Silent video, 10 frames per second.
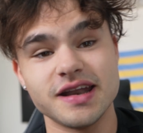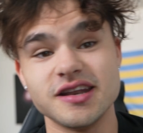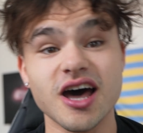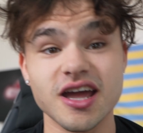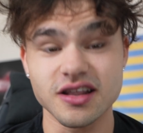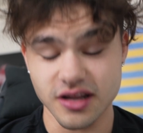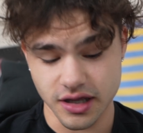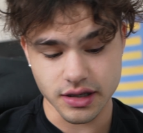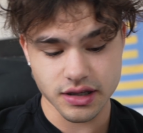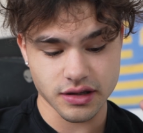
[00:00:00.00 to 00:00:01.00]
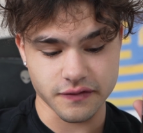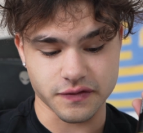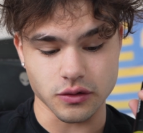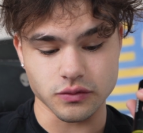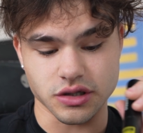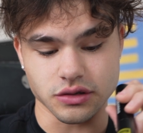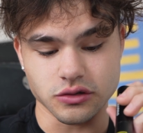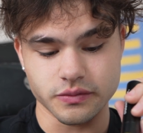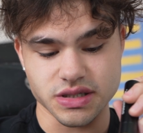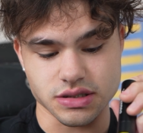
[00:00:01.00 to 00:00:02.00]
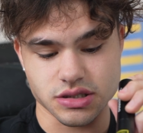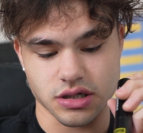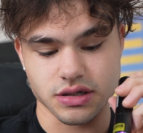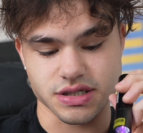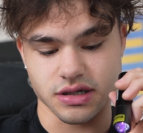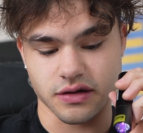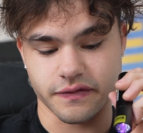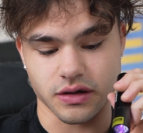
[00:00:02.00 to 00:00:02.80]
night, like if the lume isn't charged enough,